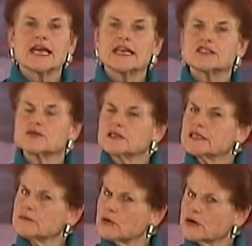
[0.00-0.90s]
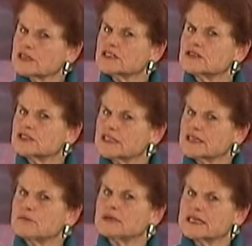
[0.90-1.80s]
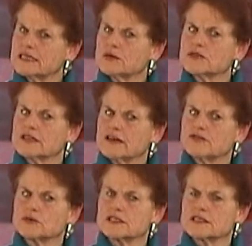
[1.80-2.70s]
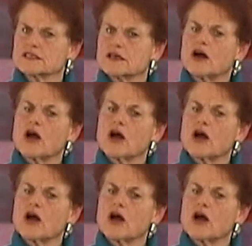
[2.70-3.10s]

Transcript: it's really important to look at completing with loved ones.